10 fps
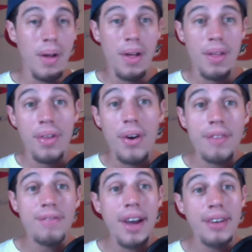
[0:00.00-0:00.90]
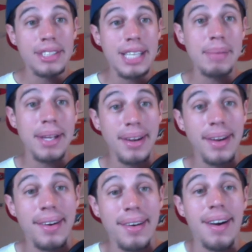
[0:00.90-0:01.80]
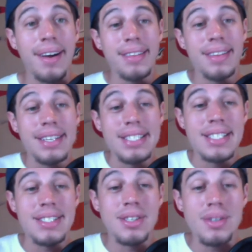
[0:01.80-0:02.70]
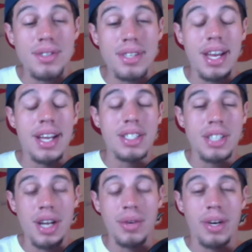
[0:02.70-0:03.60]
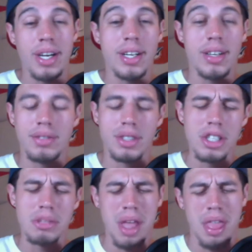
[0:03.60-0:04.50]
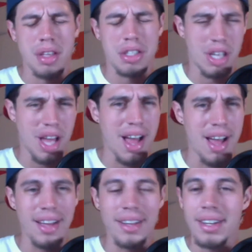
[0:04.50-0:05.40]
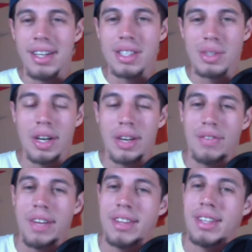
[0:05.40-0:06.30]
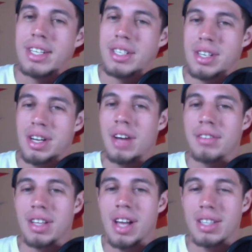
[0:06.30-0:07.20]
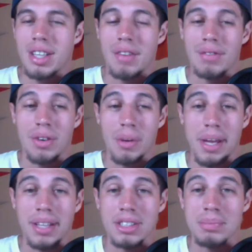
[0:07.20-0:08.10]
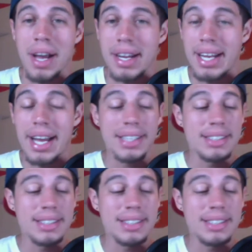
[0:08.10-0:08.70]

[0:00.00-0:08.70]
Third and final segment here on this Tuesday, January, excuse me, July 25th edition of the Locked On Florida Panthers podcast.